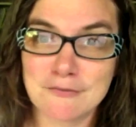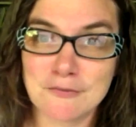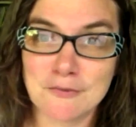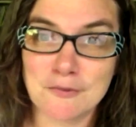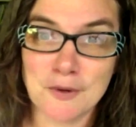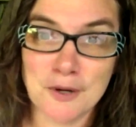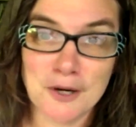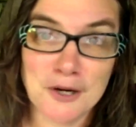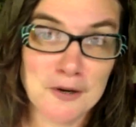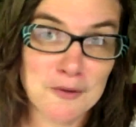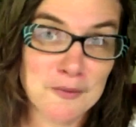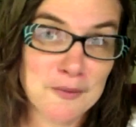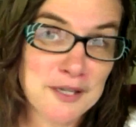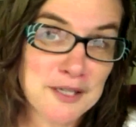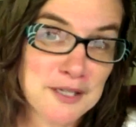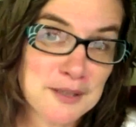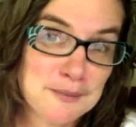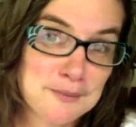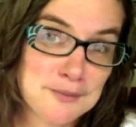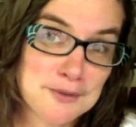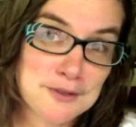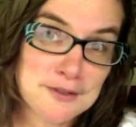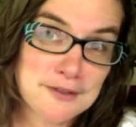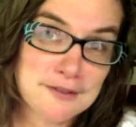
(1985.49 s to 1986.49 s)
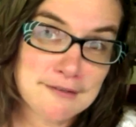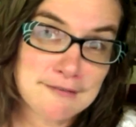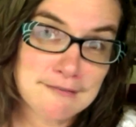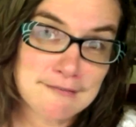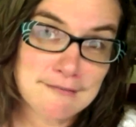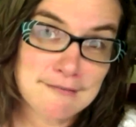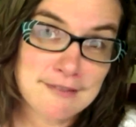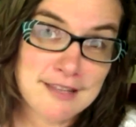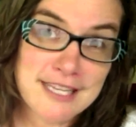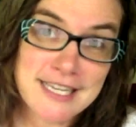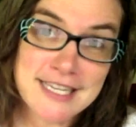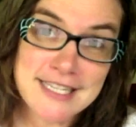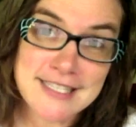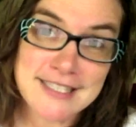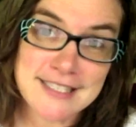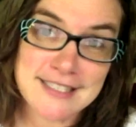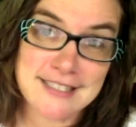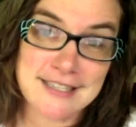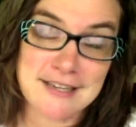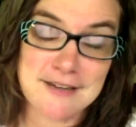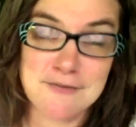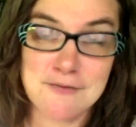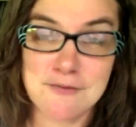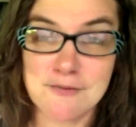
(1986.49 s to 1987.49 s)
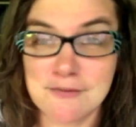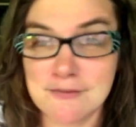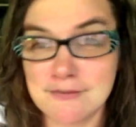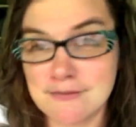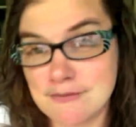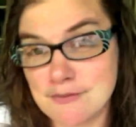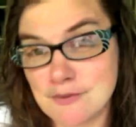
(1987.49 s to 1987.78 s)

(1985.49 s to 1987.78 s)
where are we going to put this and